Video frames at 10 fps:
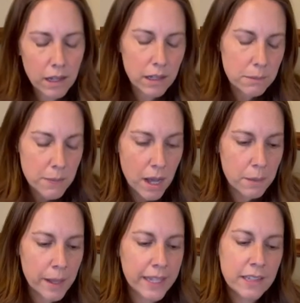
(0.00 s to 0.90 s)
Mom,
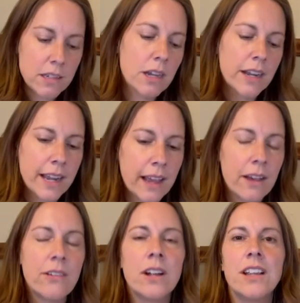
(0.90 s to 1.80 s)
I can't talk right
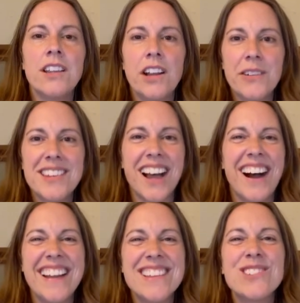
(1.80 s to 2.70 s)
now. Or, you know, he's
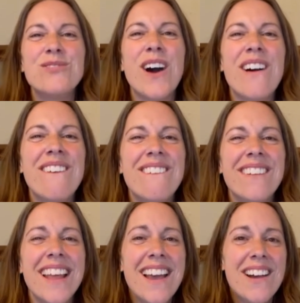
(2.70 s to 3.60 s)
on his
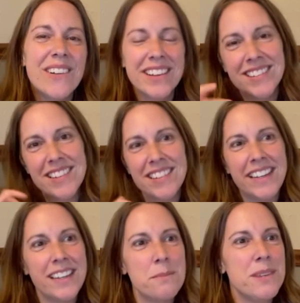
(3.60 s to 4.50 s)
phone or he's
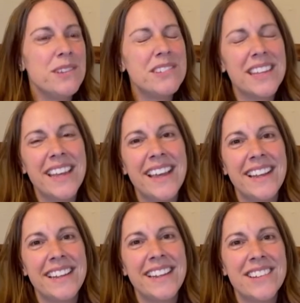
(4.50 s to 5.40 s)
listening to music
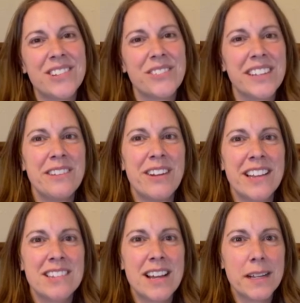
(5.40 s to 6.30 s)
and he doesn't really want to
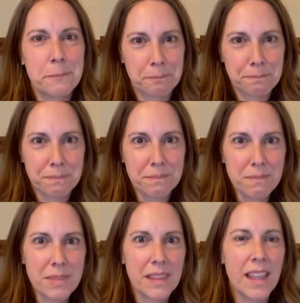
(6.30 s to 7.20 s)
talk.
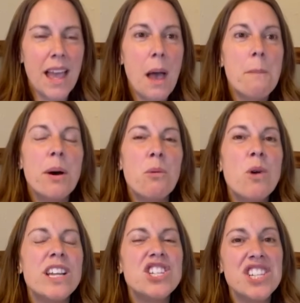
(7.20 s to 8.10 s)
But
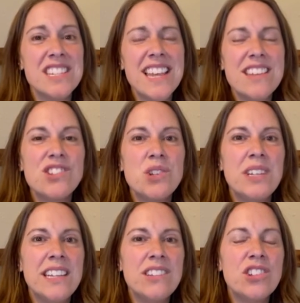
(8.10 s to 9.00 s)
what she says you
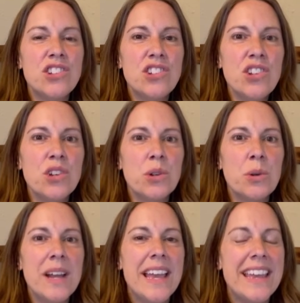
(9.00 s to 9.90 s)
need to do
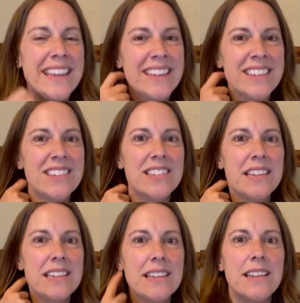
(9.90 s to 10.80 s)
is
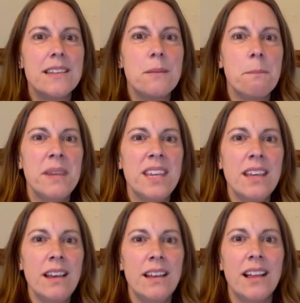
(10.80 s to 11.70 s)

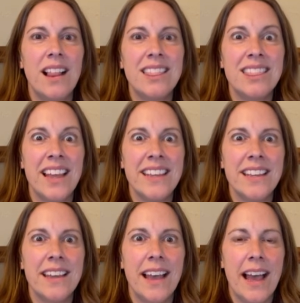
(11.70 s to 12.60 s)
be like
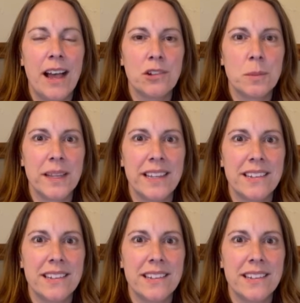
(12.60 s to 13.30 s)
a houseplant.